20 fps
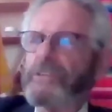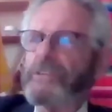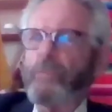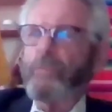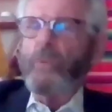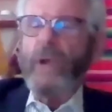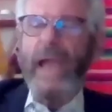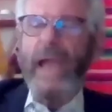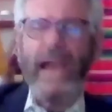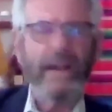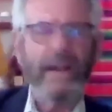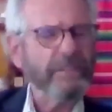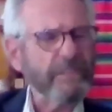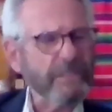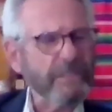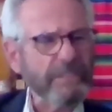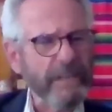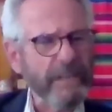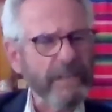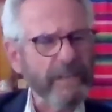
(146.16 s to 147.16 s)
How does it work?
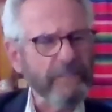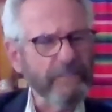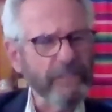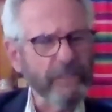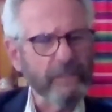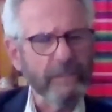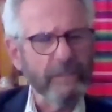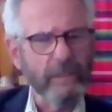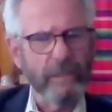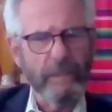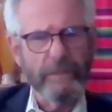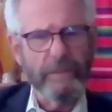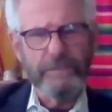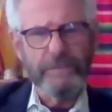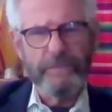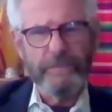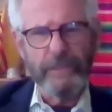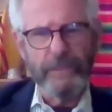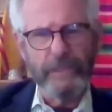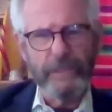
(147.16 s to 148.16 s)
How does the Senate
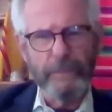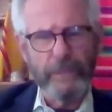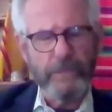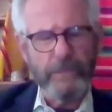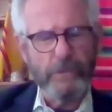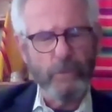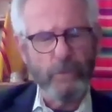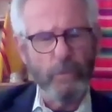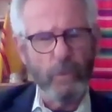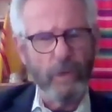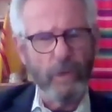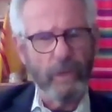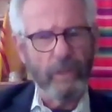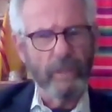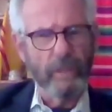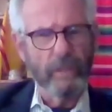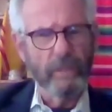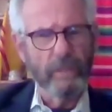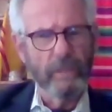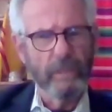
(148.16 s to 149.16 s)
filibuster
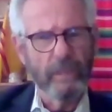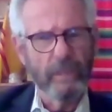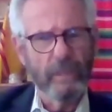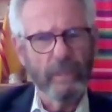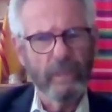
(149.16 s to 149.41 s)
work?